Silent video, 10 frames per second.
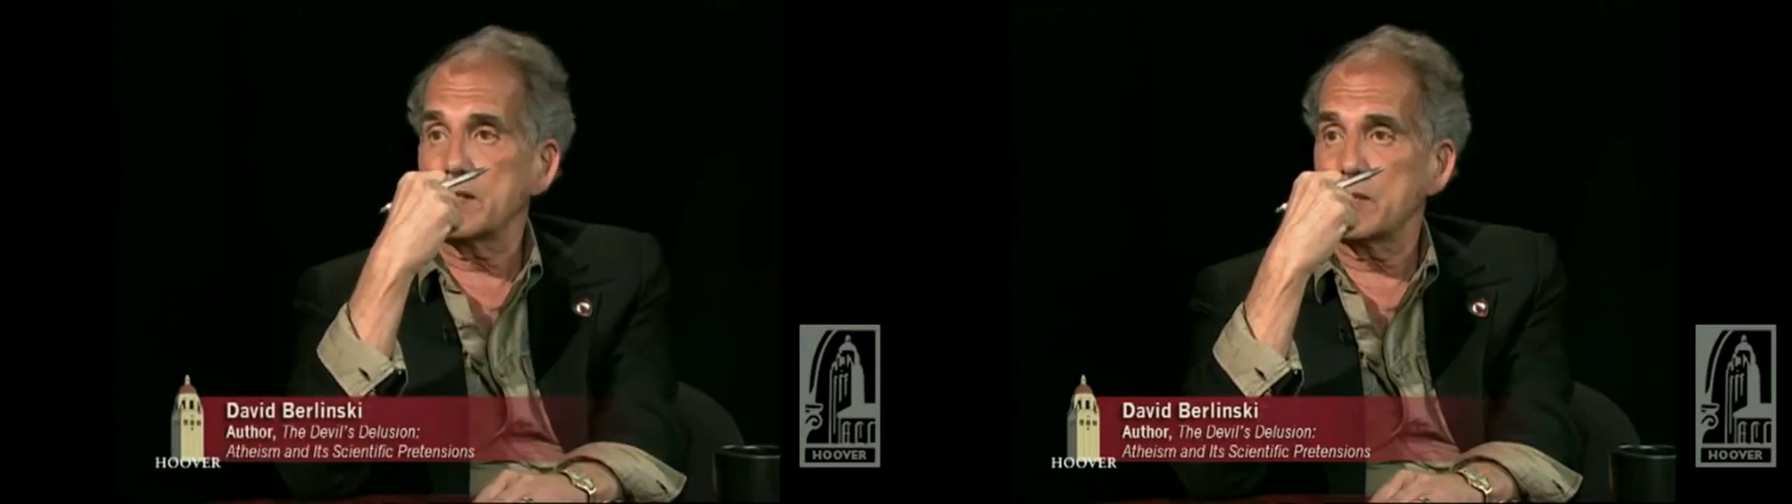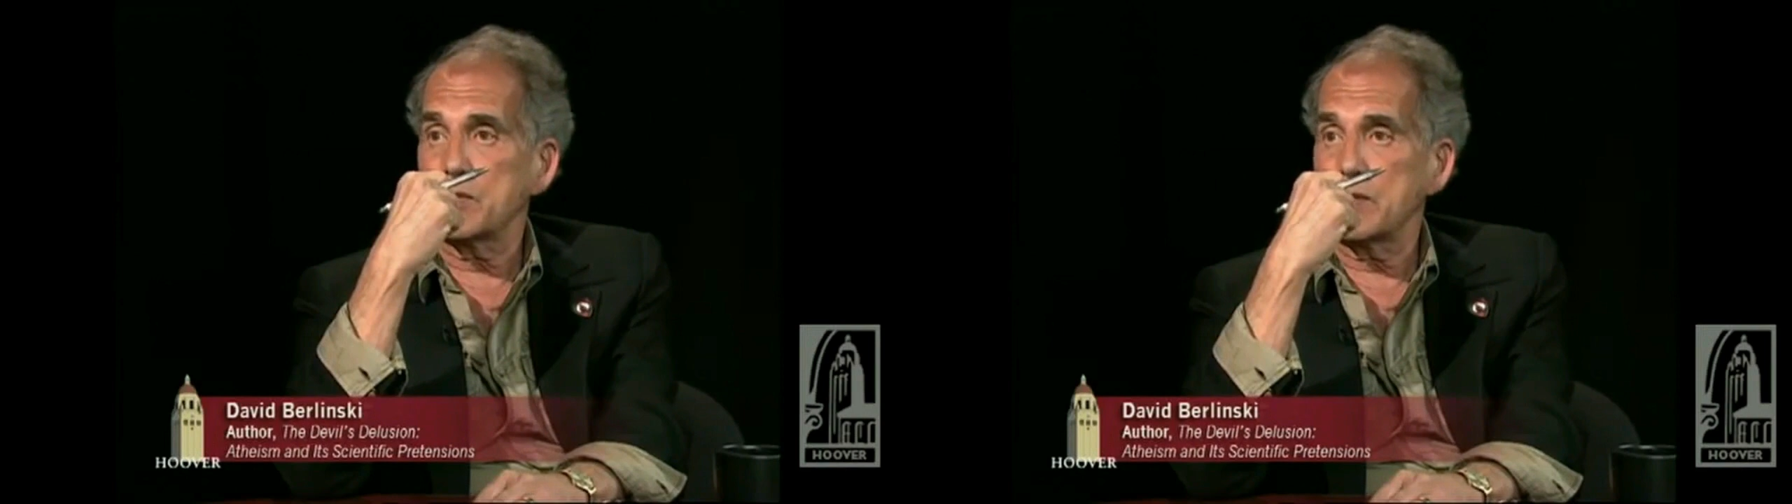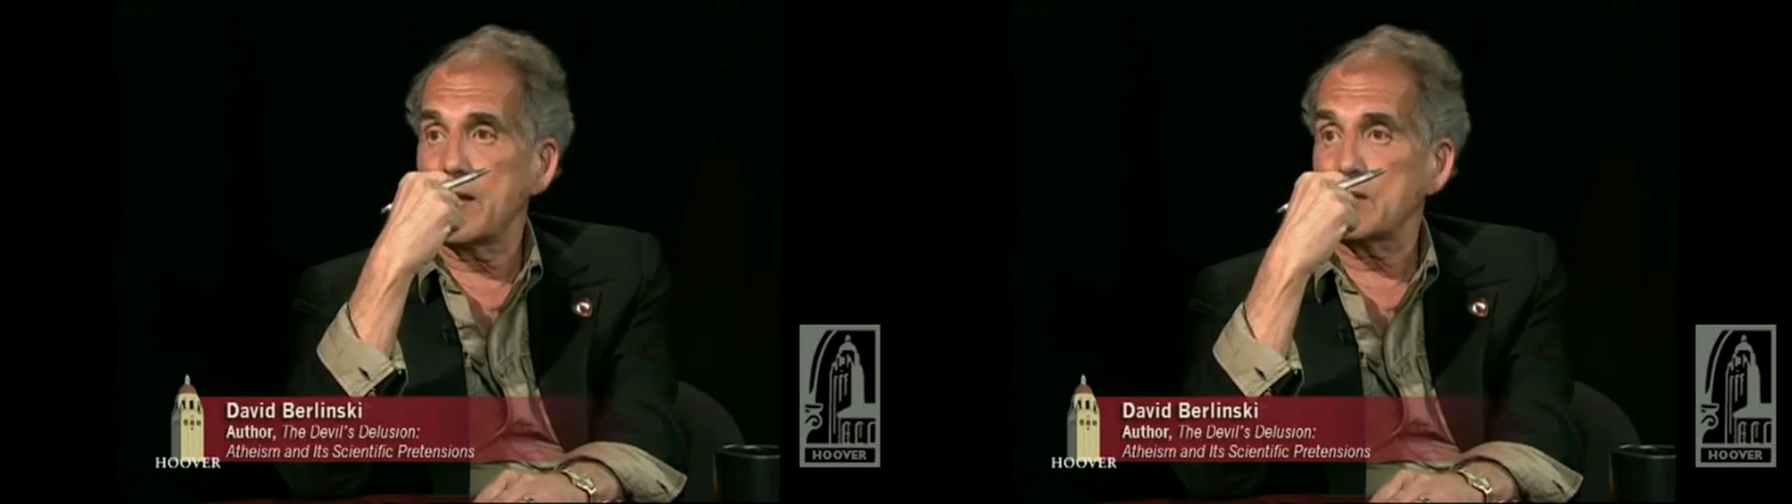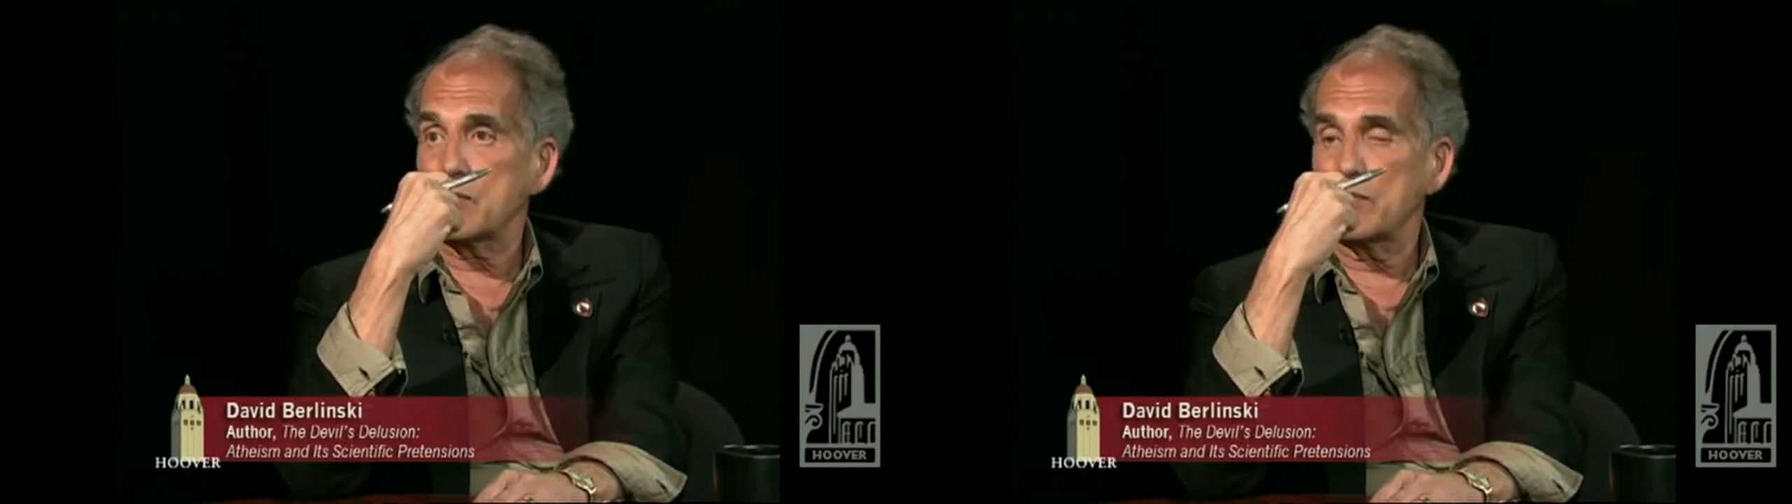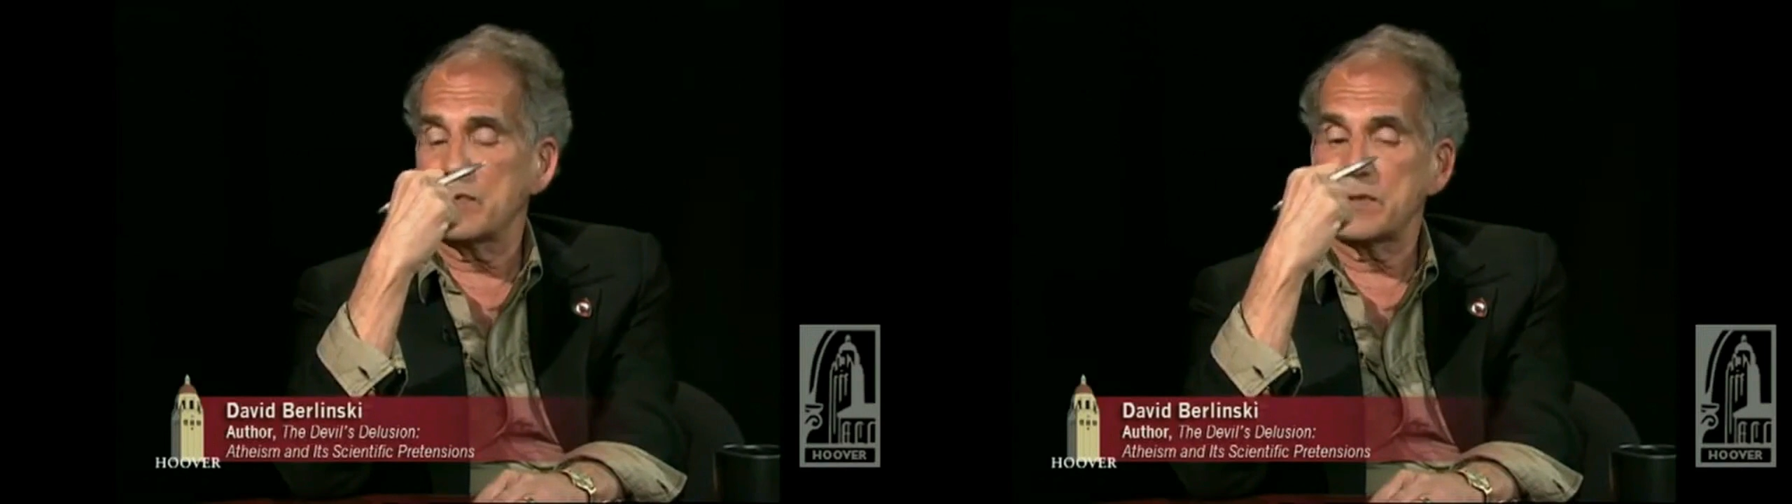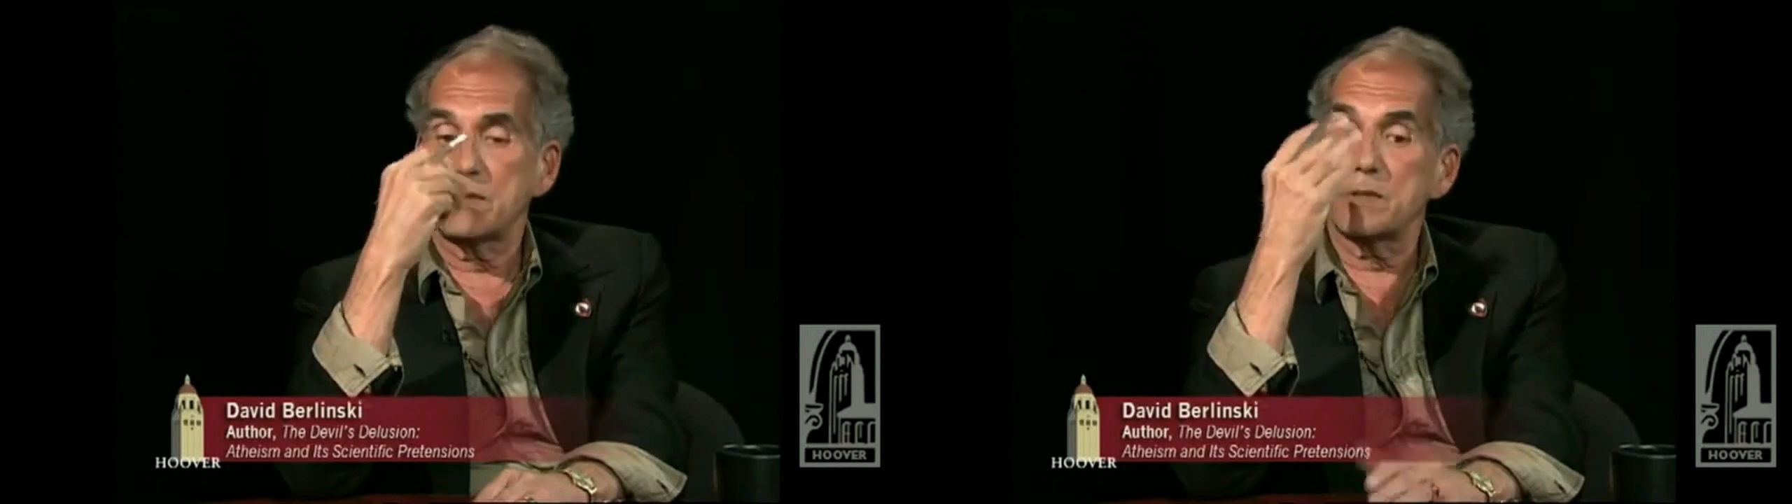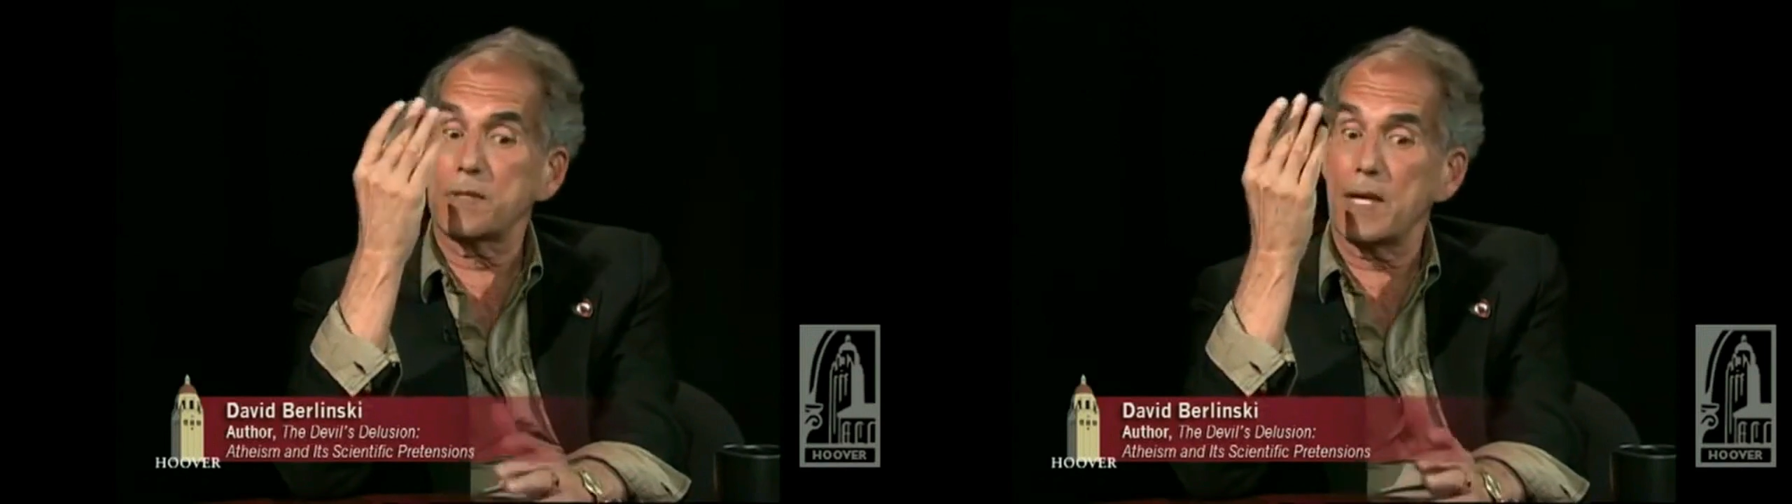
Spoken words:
century astrophysicist,